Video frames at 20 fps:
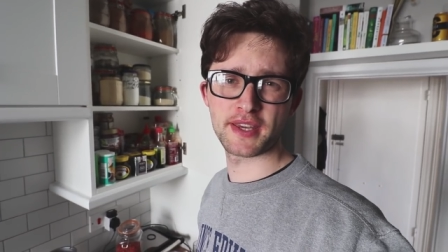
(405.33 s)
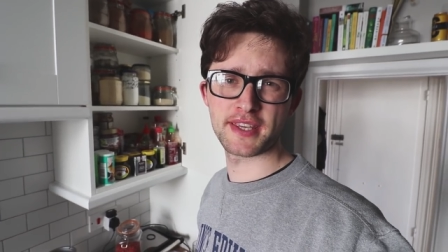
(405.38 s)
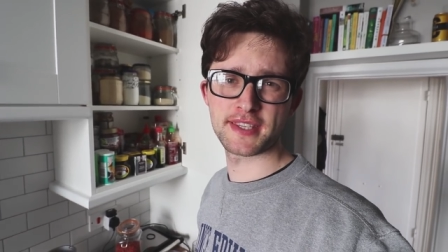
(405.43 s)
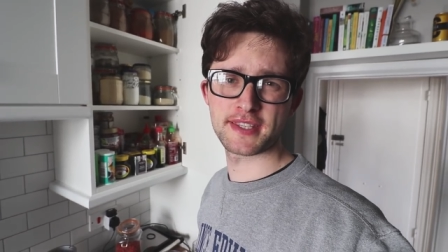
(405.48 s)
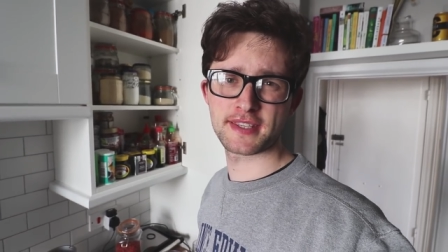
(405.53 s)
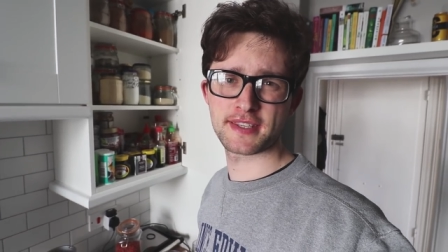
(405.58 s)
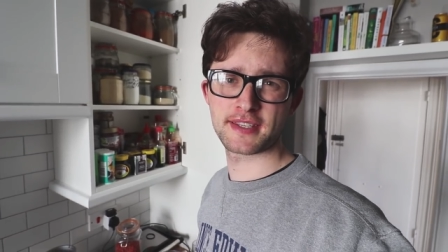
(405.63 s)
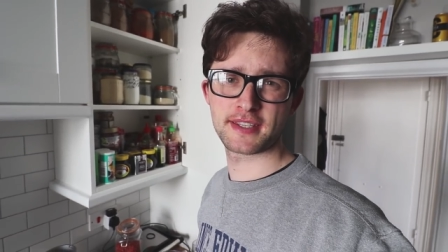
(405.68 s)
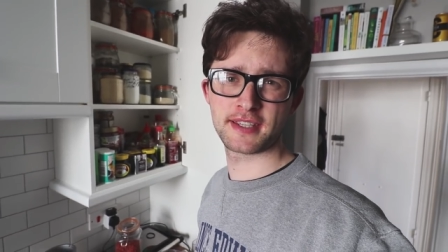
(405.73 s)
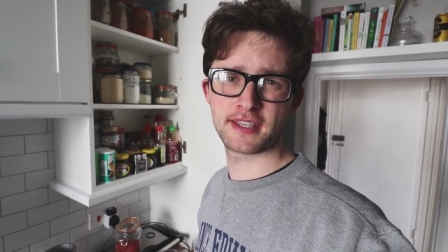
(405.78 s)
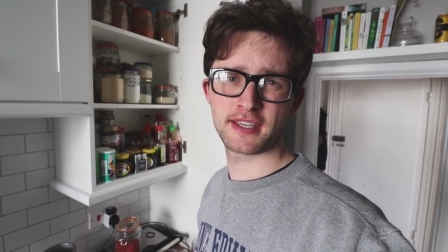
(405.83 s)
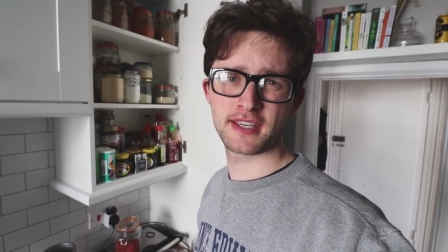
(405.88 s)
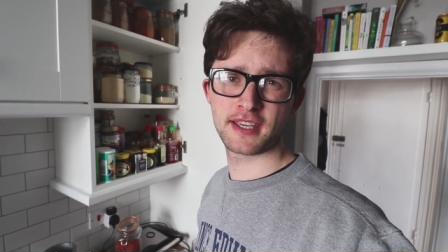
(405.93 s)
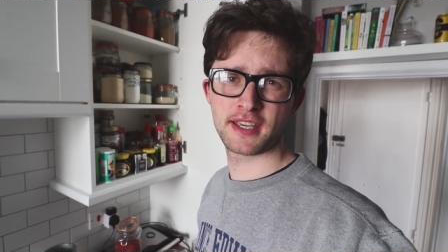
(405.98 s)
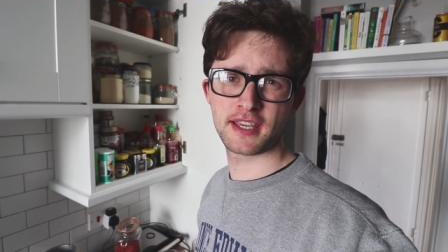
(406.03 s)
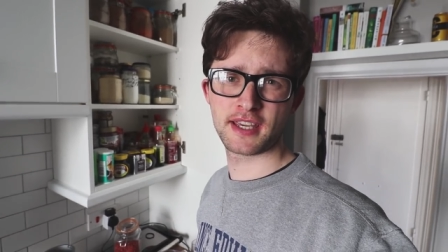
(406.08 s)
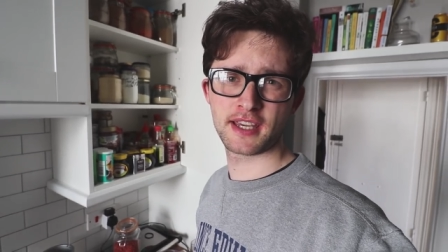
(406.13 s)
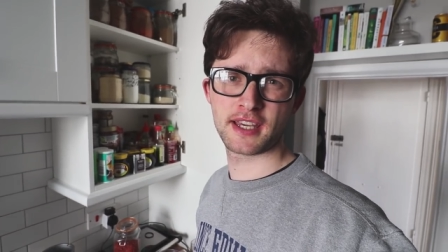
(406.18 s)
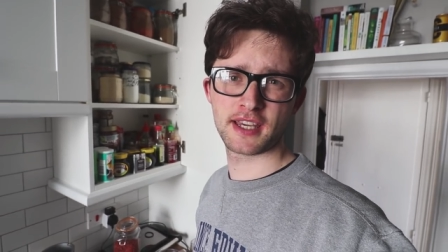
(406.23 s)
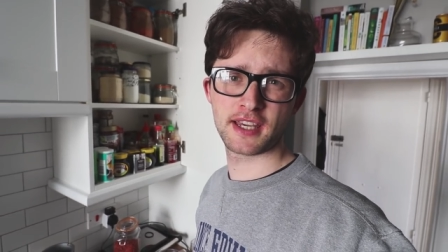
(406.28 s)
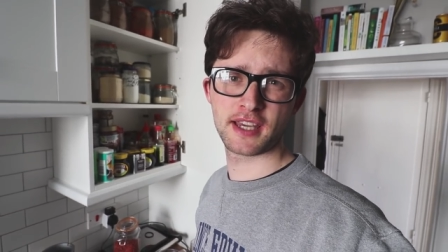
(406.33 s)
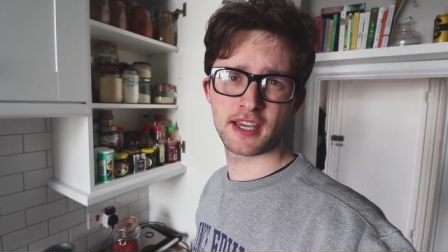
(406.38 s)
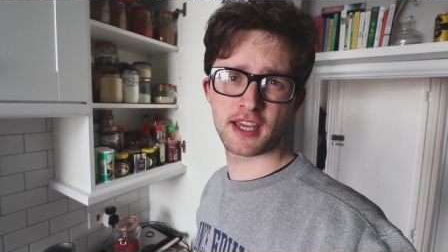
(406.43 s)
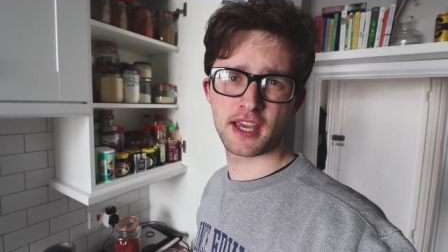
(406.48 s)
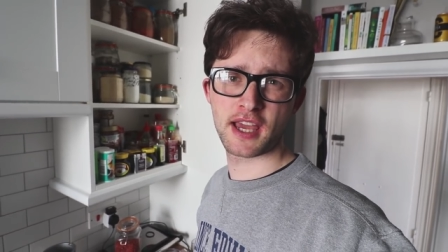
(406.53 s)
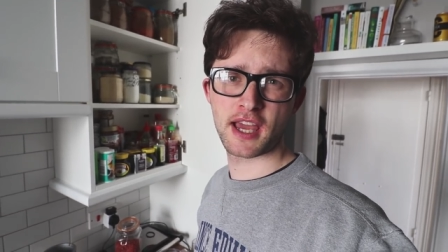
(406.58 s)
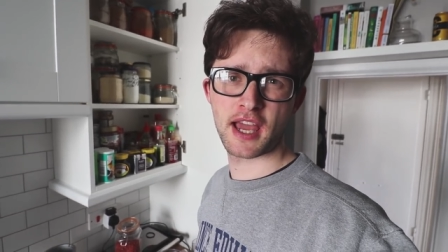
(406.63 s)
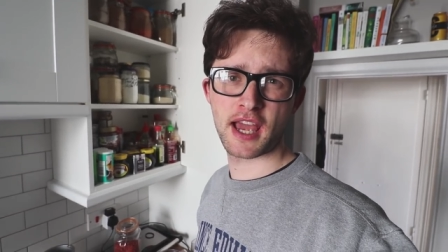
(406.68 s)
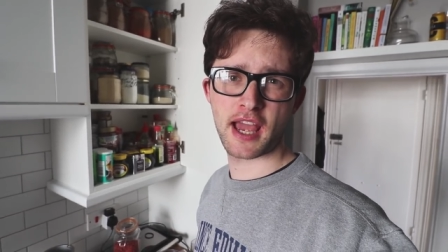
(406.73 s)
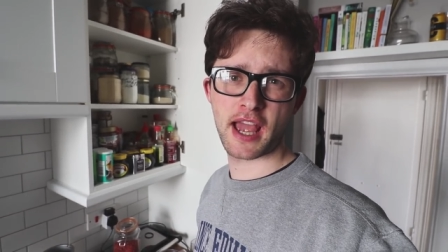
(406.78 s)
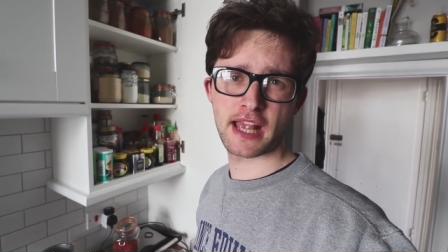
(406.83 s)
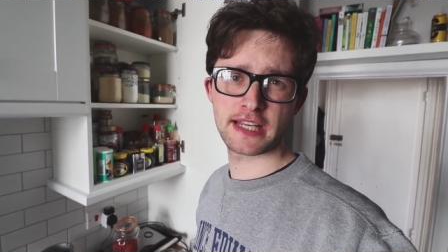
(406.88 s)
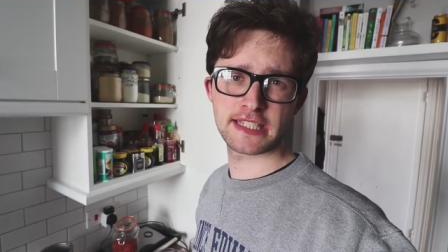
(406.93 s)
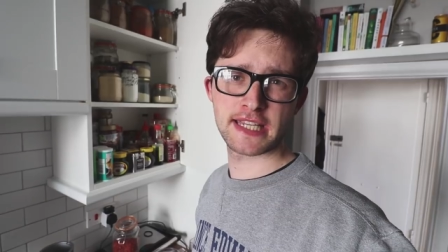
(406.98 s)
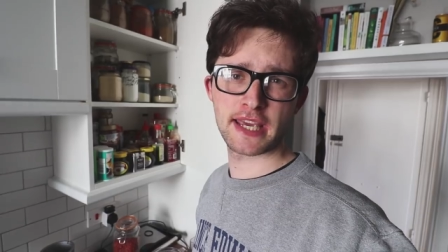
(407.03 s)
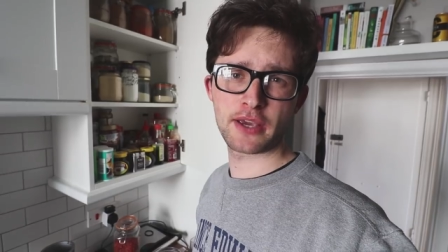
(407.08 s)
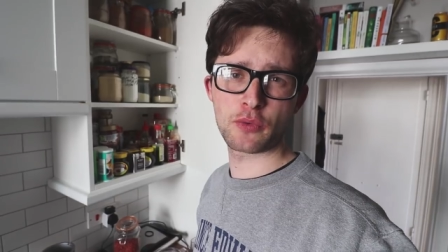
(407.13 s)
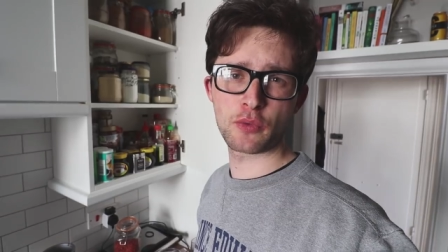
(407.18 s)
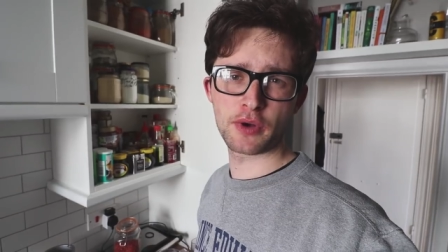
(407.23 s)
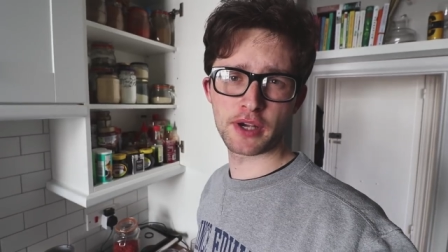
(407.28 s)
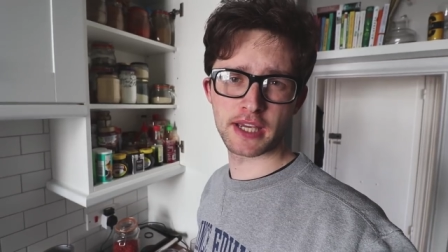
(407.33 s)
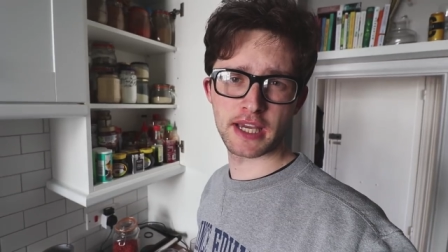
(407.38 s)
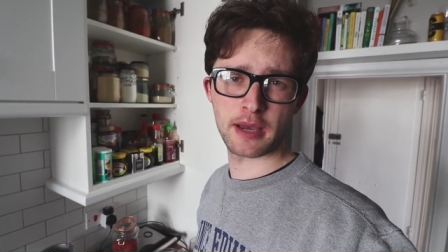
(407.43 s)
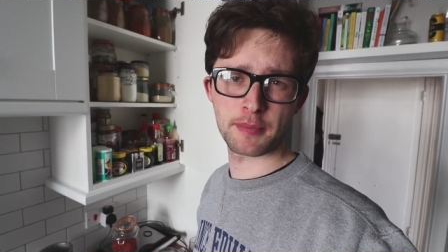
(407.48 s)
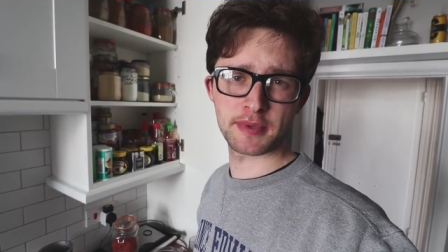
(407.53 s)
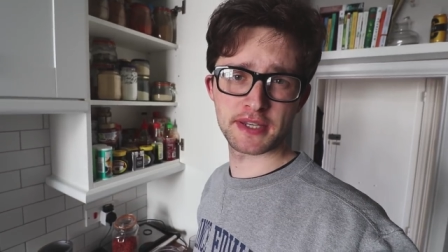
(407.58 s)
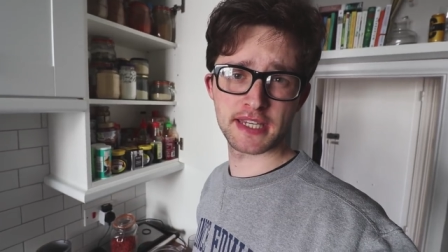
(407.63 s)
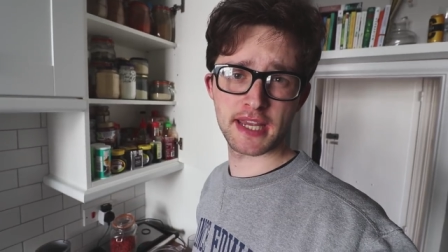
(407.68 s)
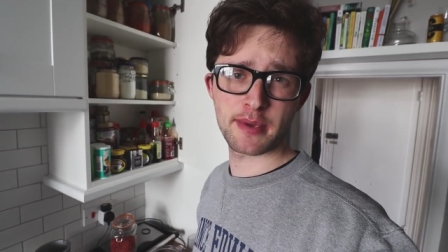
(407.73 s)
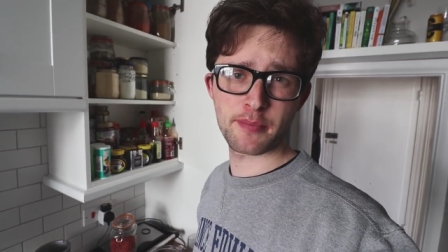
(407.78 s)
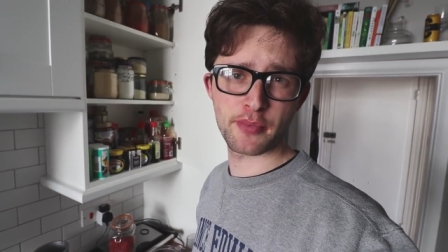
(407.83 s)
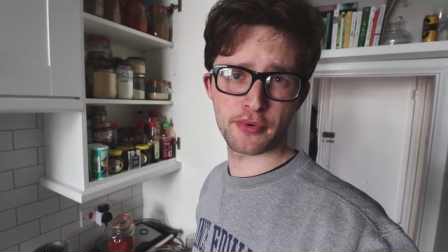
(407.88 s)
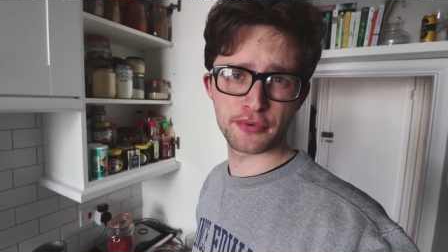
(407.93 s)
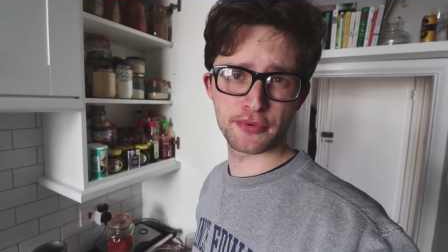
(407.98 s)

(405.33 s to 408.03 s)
is take one cup of date